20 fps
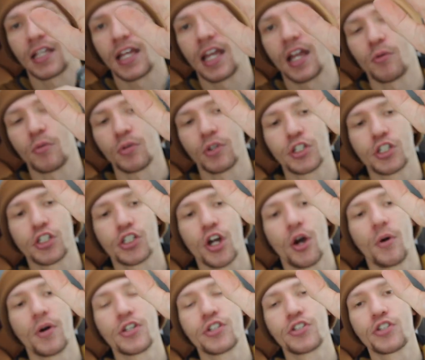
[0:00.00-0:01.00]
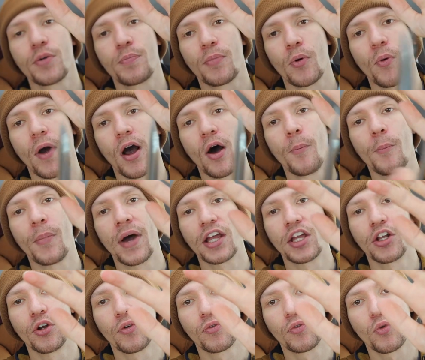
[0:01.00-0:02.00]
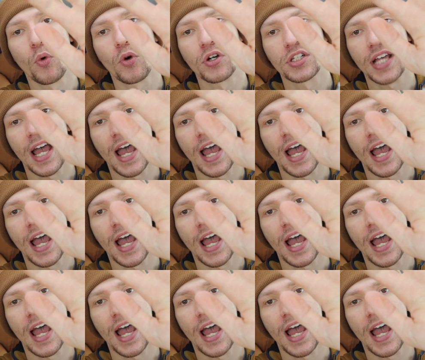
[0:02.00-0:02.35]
can't really show it super well but you know of course